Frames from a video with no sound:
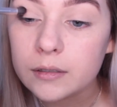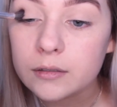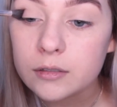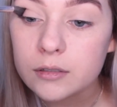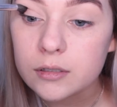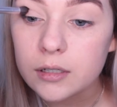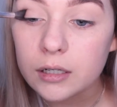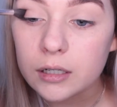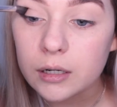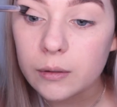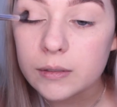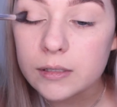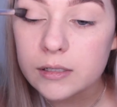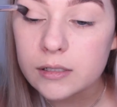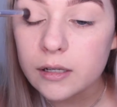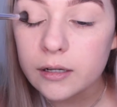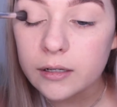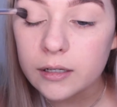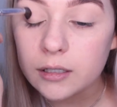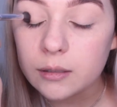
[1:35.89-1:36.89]
Just going to go in
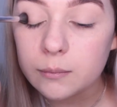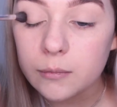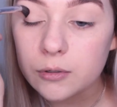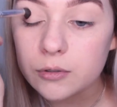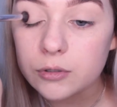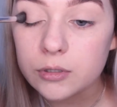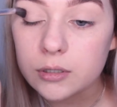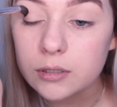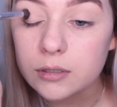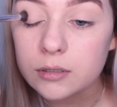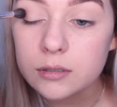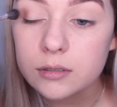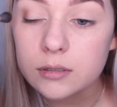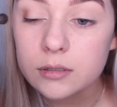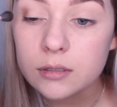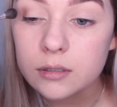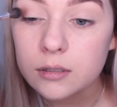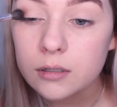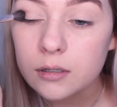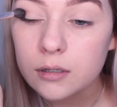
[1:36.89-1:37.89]
circular
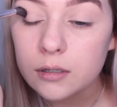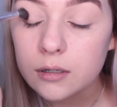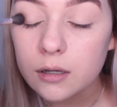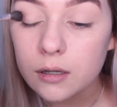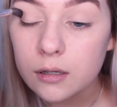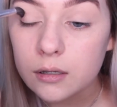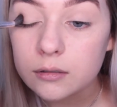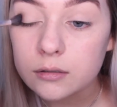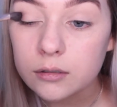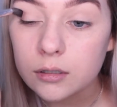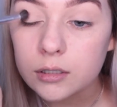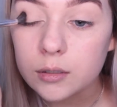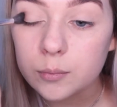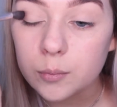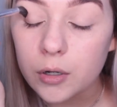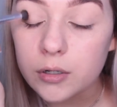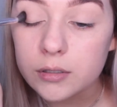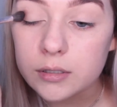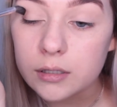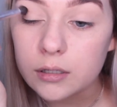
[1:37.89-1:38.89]
motions to
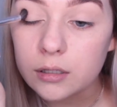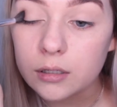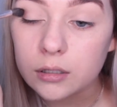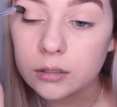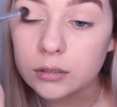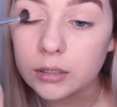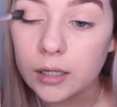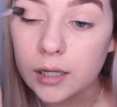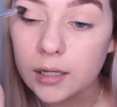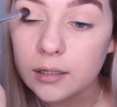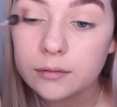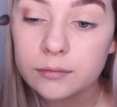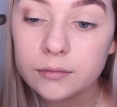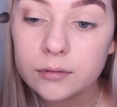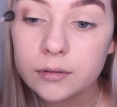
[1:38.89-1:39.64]
deposit the colour.